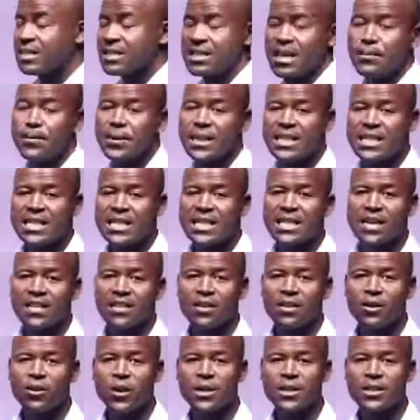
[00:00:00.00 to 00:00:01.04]
simultaneous
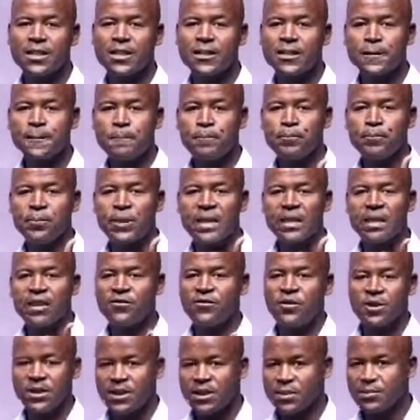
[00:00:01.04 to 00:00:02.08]
equations. The
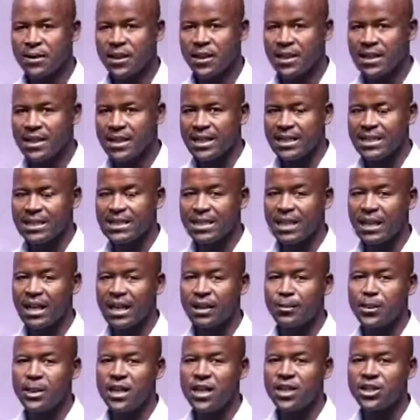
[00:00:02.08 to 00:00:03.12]
first method is
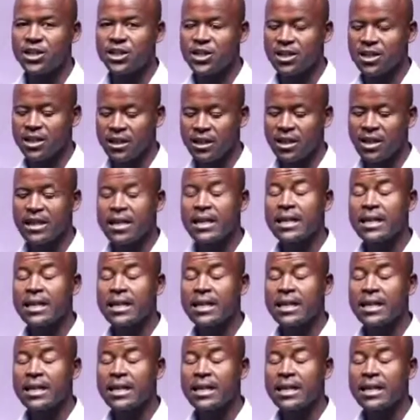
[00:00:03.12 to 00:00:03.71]
elimination,